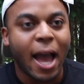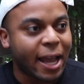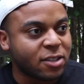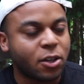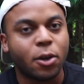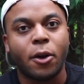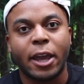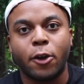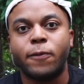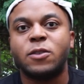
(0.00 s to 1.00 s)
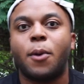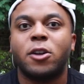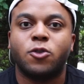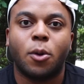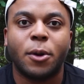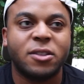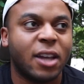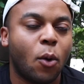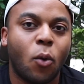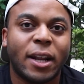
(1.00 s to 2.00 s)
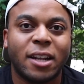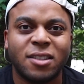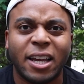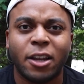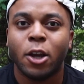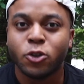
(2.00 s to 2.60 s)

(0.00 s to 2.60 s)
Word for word: I can tell you, okay, Goofy's Barnstormer is like a one out of ten.